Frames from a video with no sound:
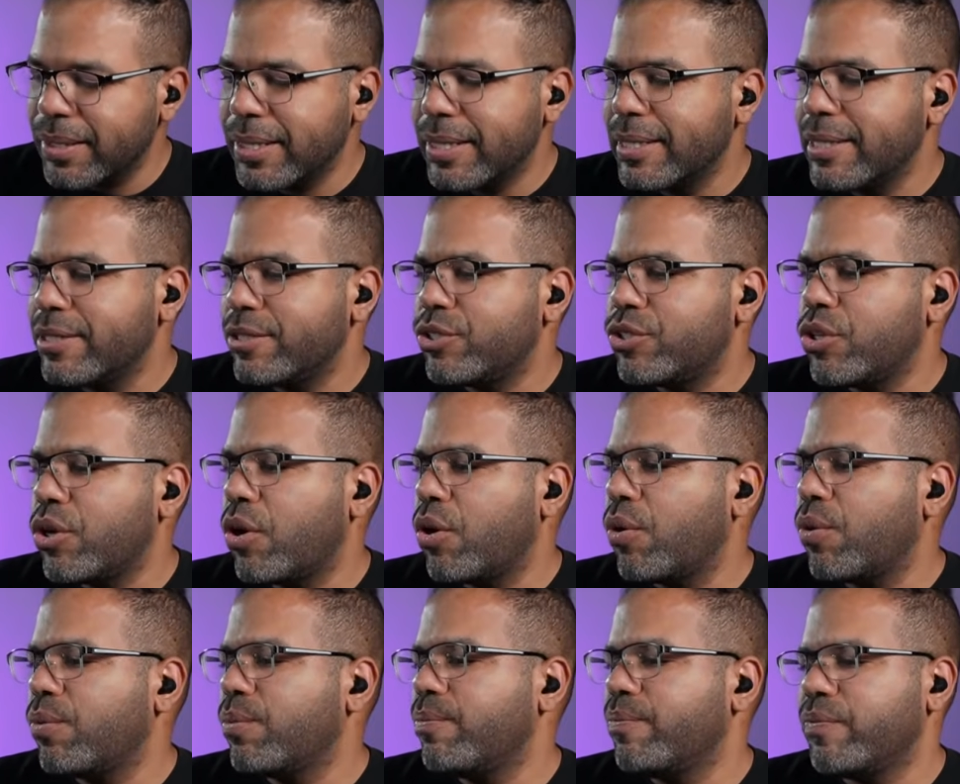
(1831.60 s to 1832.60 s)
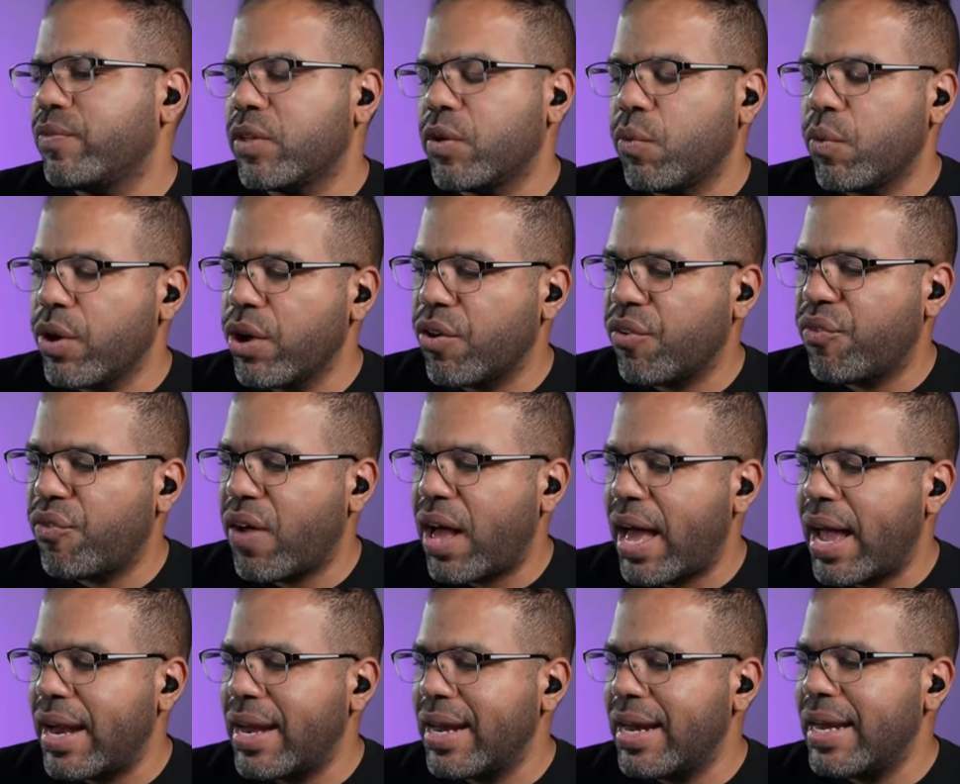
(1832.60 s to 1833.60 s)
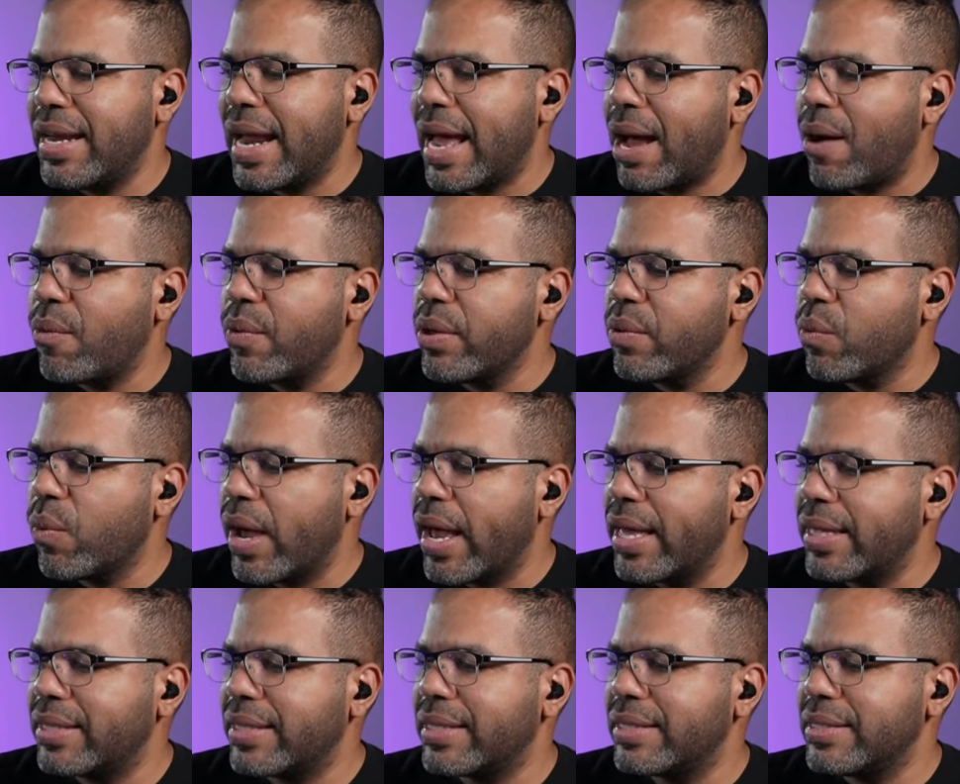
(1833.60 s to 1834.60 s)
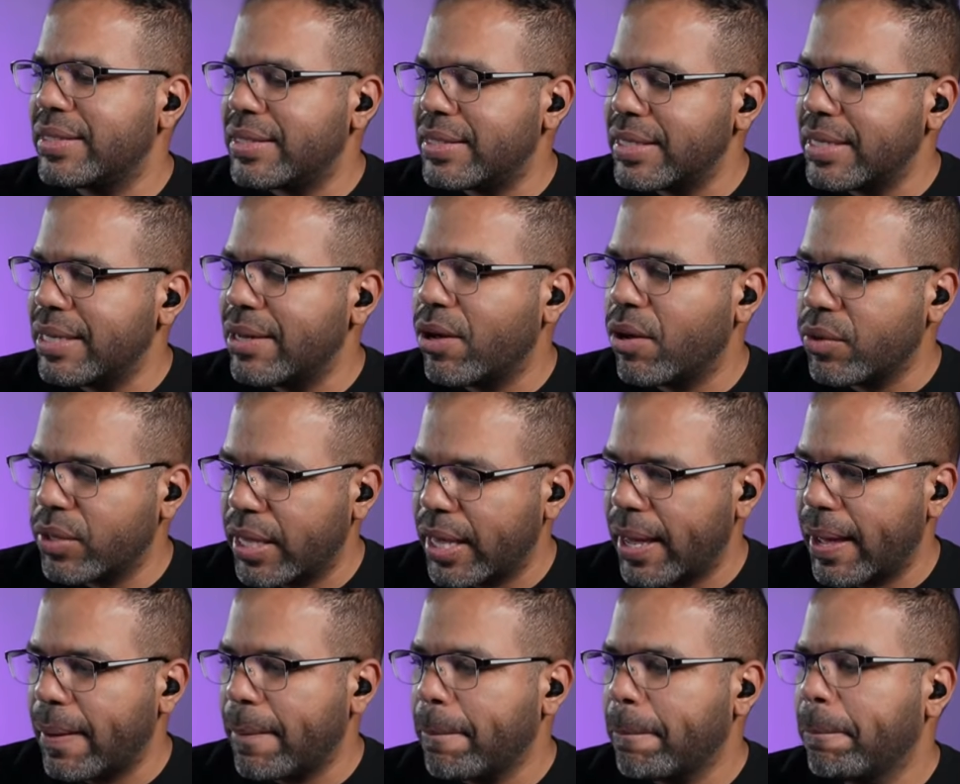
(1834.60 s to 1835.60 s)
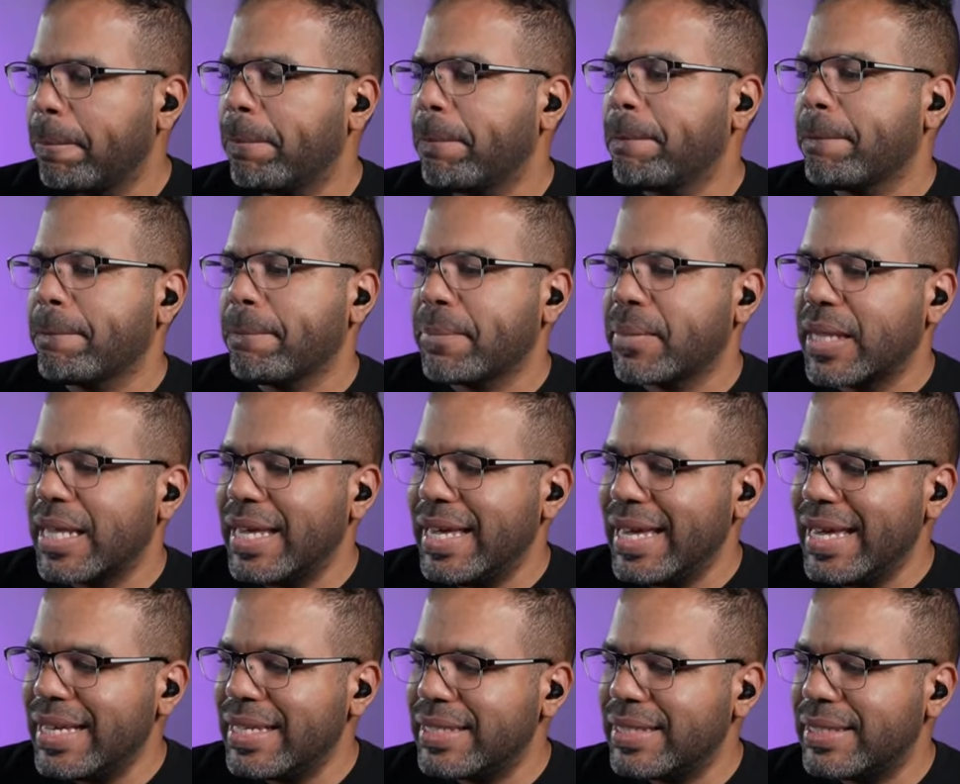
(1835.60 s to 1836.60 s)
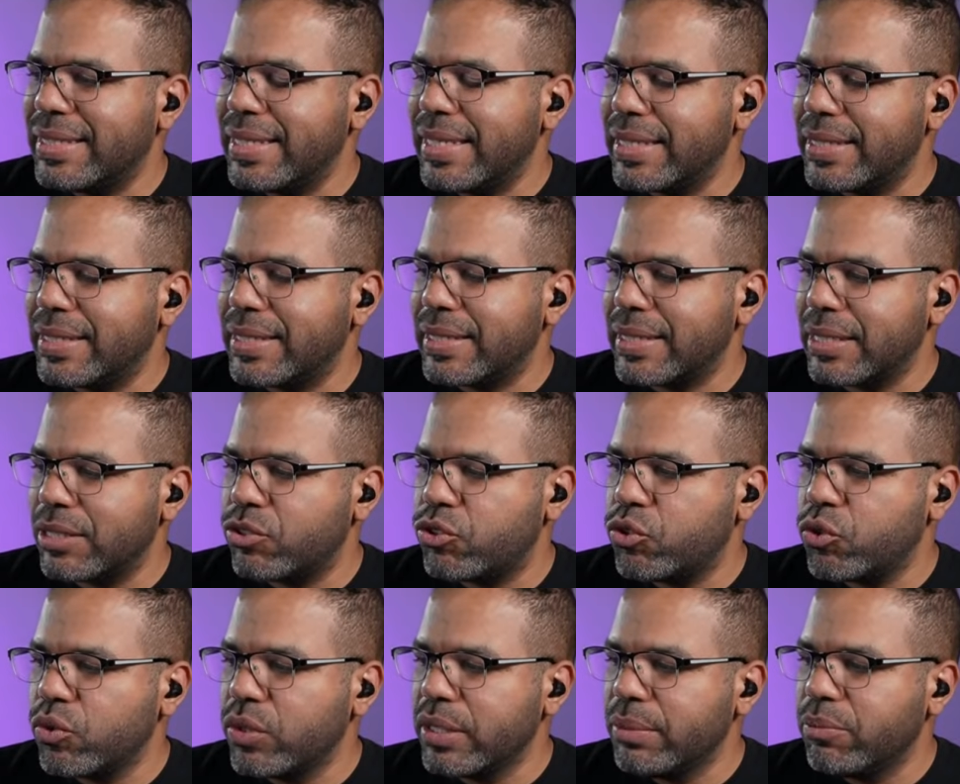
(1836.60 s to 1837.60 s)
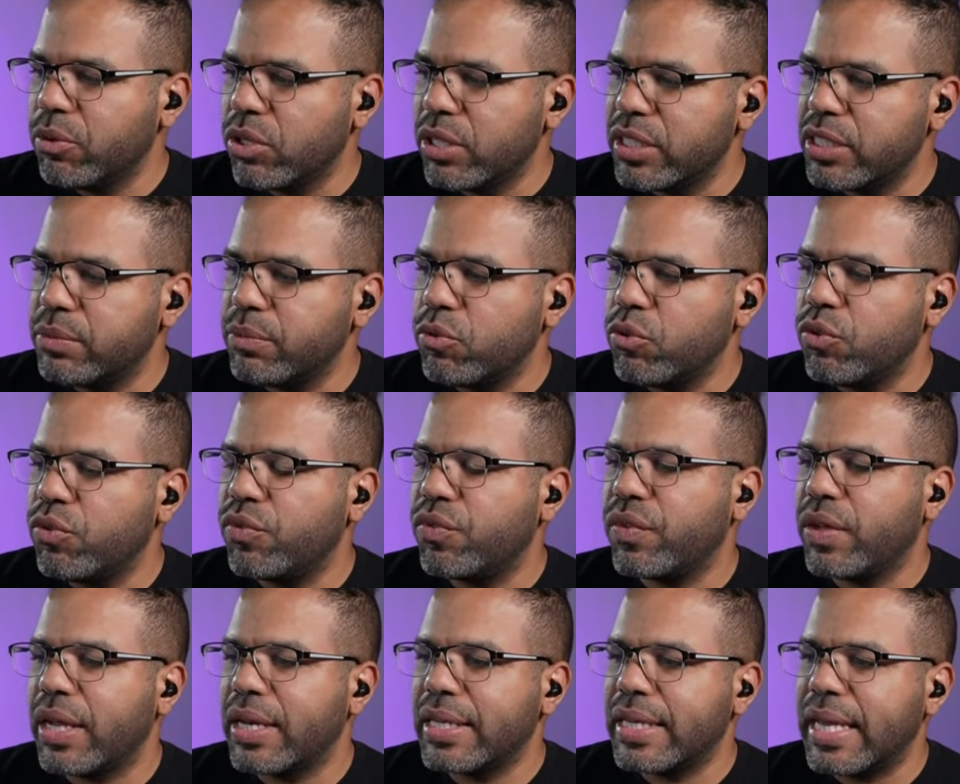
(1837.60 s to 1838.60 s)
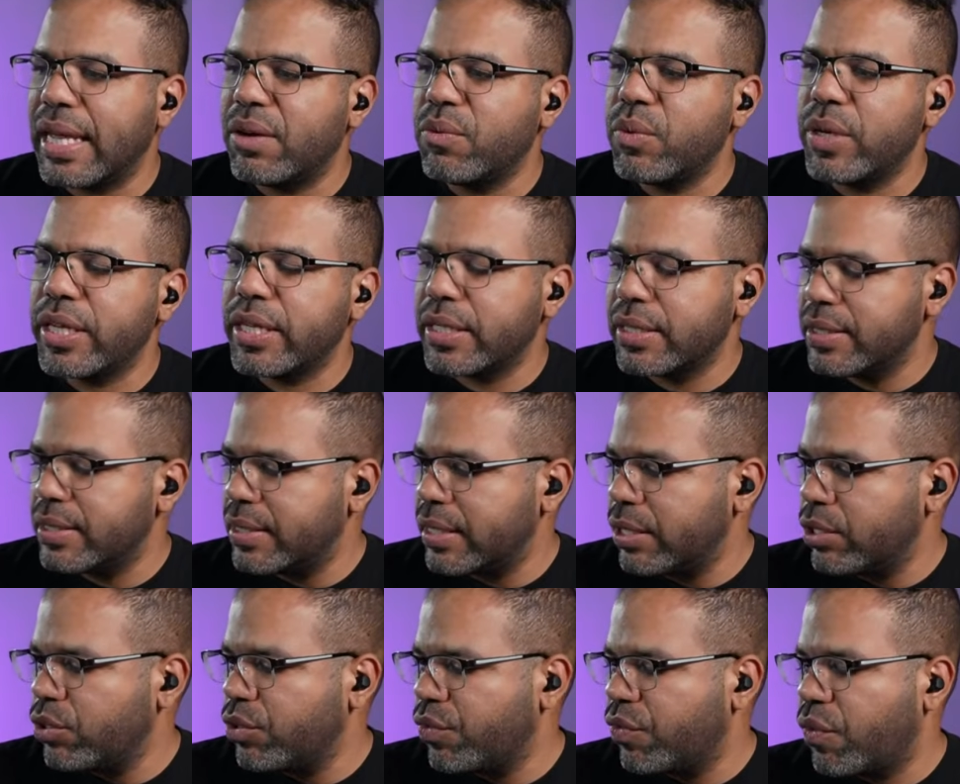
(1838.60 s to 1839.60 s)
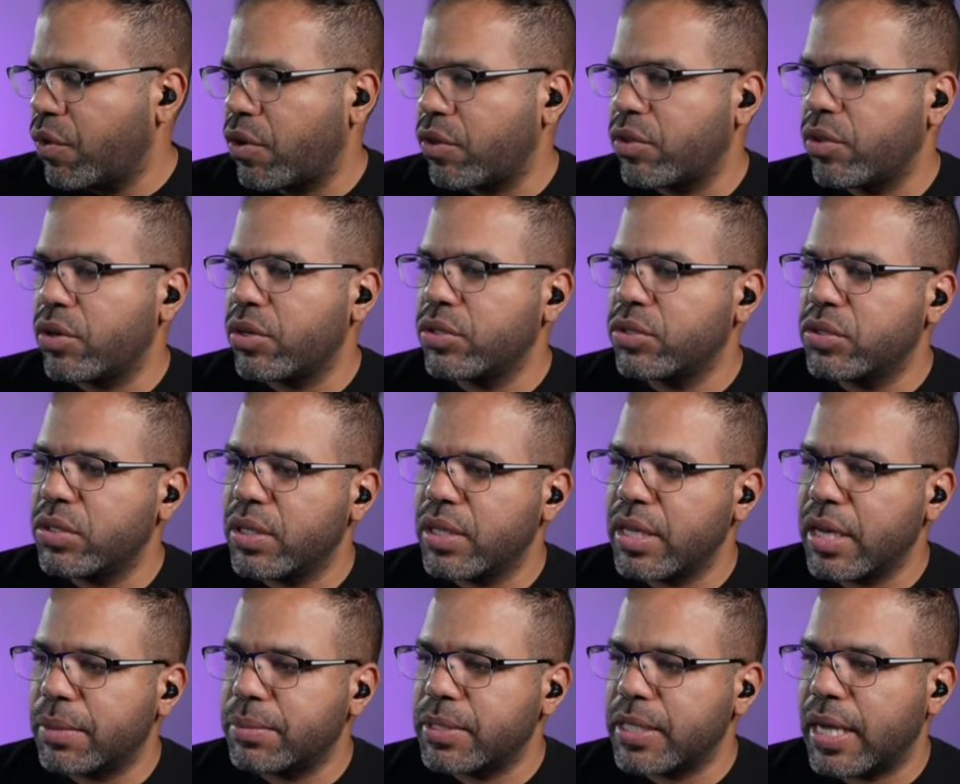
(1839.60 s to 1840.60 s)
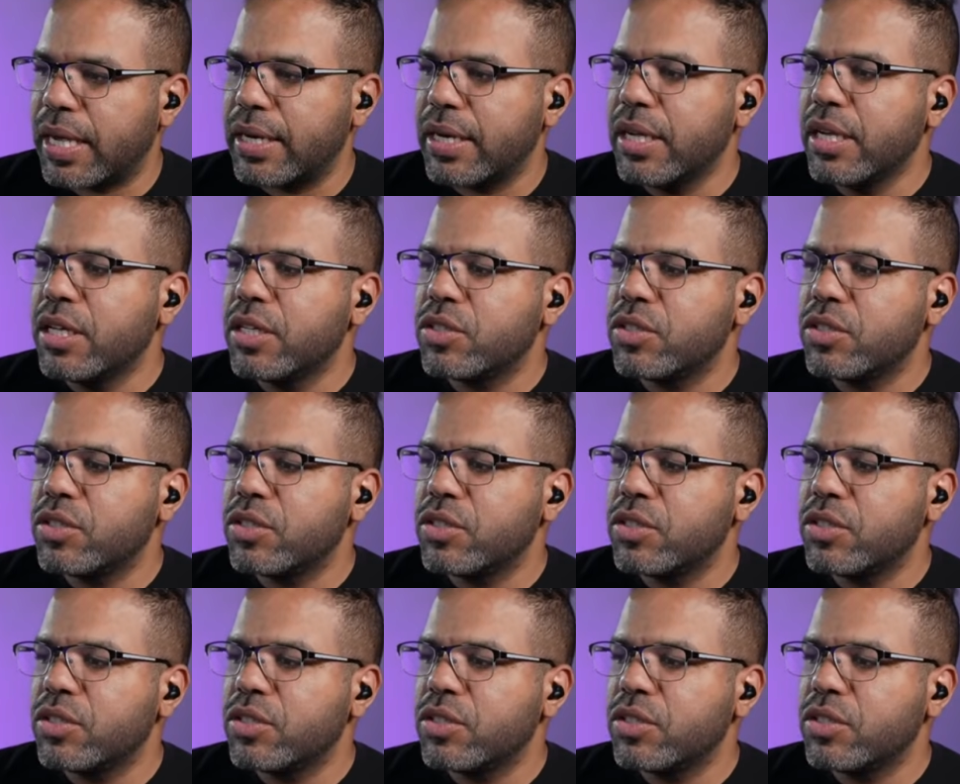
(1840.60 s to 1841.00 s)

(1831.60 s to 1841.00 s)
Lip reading: So we are fine. Now we wait and see, okay, is this a truly bullish move, and can we continue further to the upside?